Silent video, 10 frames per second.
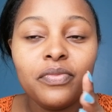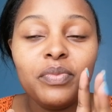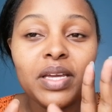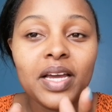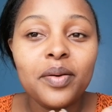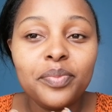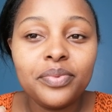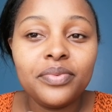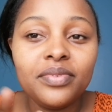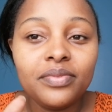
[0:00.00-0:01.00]
makeup
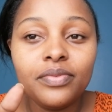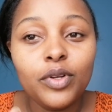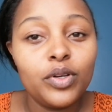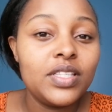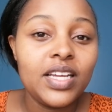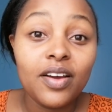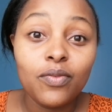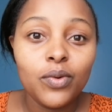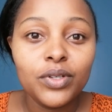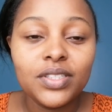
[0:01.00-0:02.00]
vlogs that
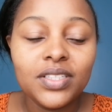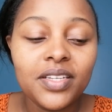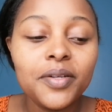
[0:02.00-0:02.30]
I've watched.